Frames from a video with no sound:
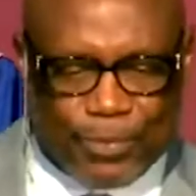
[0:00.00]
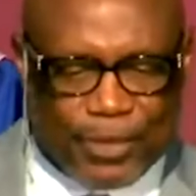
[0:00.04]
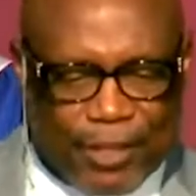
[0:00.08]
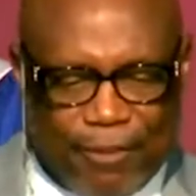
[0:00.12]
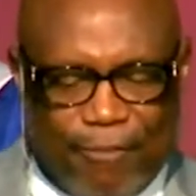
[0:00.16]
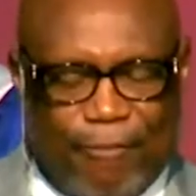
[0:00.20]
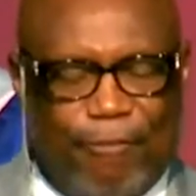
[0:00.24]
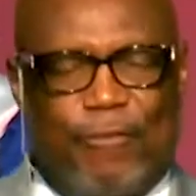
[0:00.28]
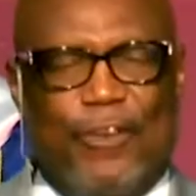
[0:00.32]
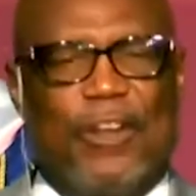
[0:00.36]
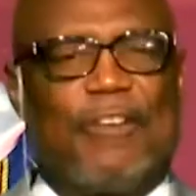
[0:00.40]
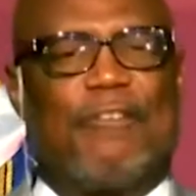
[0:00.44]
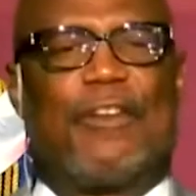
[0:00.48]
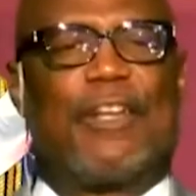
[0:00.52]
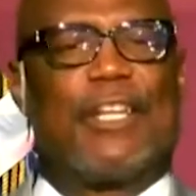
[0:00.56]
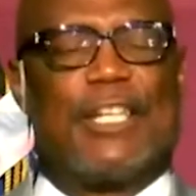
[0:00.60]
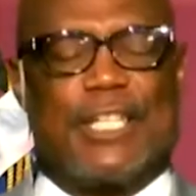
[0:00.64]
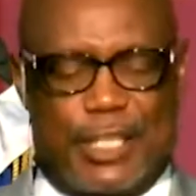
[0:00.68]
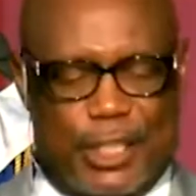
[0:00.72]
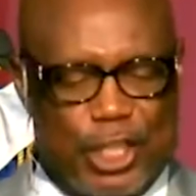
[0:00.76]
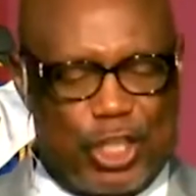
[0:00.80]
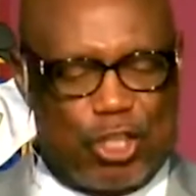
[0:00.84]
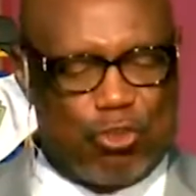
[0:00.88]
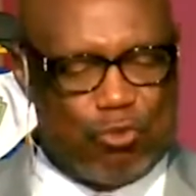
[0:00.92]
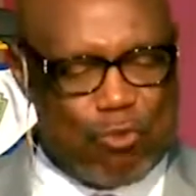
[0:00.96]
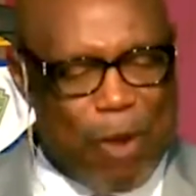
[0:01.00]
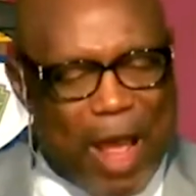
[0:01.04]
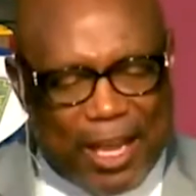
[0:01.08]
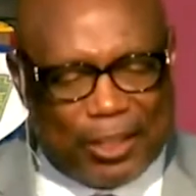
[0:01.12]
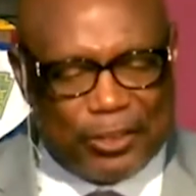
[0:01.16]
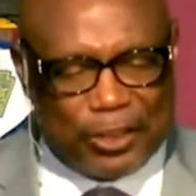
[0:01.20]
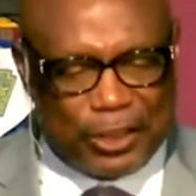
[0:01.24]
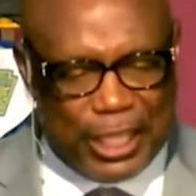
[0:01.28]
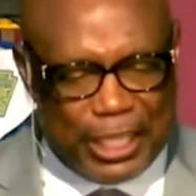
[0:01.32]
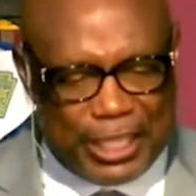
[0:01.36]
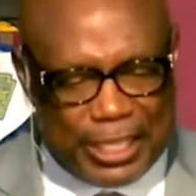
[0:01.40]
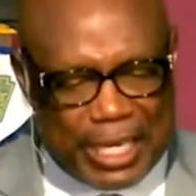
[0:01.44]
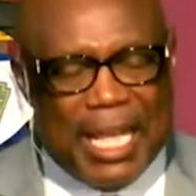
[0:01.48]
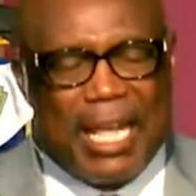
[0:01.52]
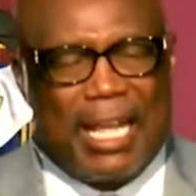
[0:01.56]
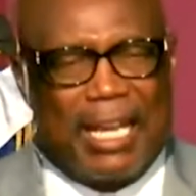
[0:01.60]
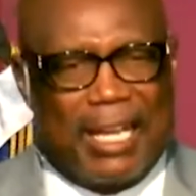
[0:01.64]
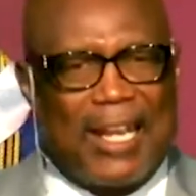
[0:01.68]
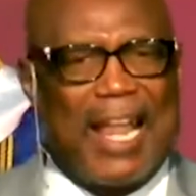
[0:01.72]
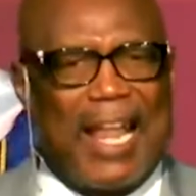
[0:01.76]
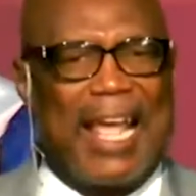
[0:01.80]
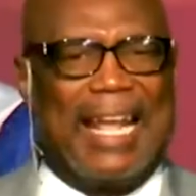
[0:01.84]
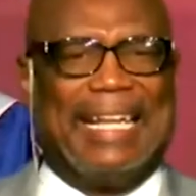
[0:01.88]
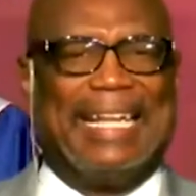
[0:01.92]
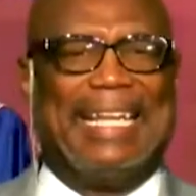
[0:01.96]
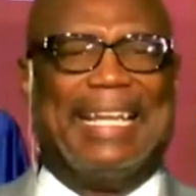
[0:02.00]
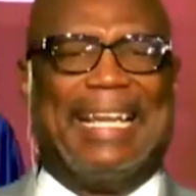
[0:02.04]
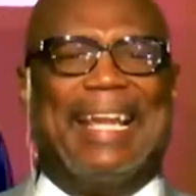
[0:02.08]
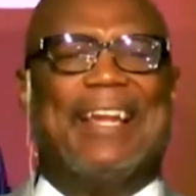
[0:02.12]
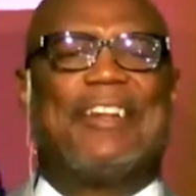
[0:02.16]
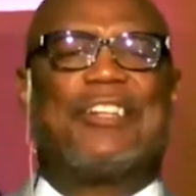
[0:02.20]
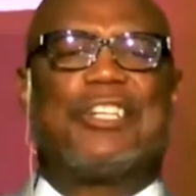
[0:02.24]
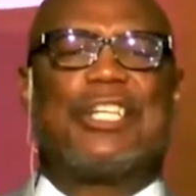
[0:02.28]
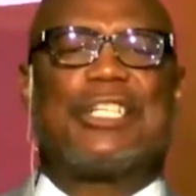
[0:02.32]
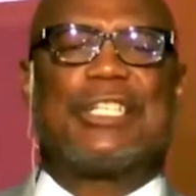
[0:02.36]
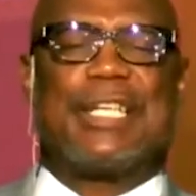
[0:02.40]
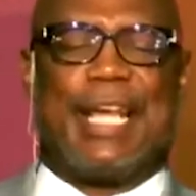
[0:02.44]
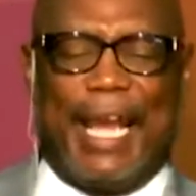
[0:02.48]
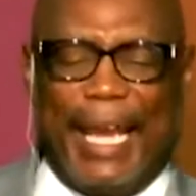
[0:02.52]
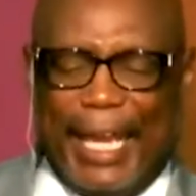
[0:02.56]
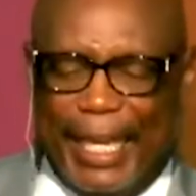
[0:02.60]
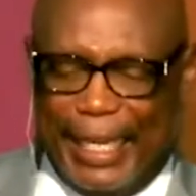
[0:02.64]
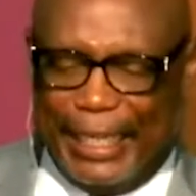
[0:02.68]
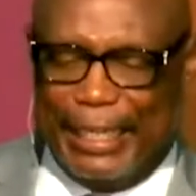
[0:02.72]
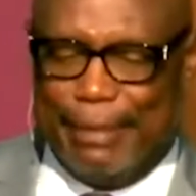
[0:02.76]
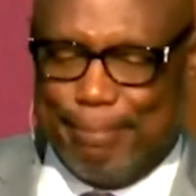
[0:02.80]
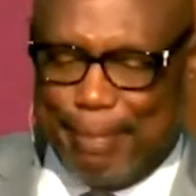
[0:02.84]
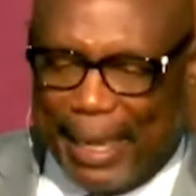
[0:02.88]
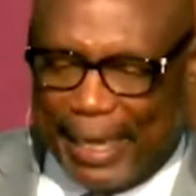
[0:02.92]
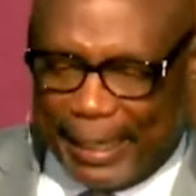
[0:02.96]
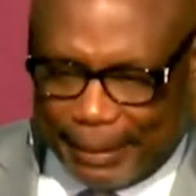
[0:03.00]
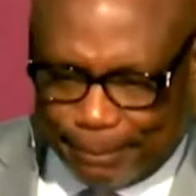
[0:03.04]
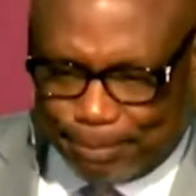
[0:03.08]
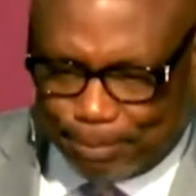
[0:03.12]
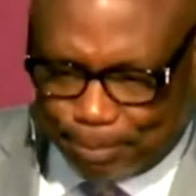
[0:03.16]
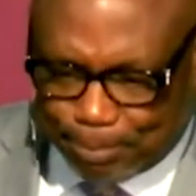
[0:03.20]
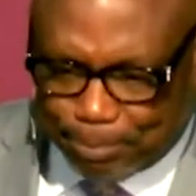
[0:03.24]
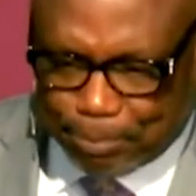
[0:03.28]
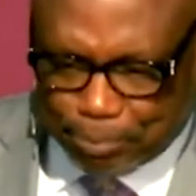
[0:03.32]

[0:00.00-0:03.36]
frivolous distractions like entertainment,